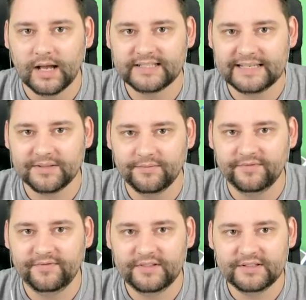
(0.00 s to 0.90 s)
I see
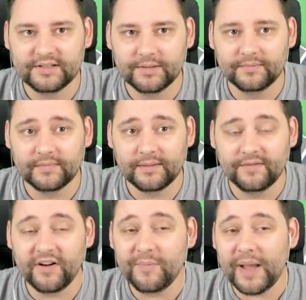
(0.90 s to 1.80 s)
some some
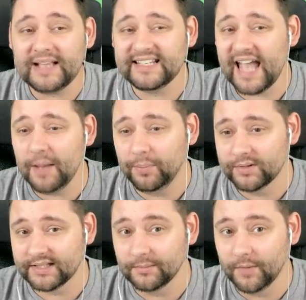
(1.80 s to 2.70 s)
very basic
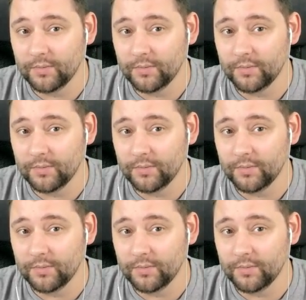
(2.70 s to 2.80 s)
airports at the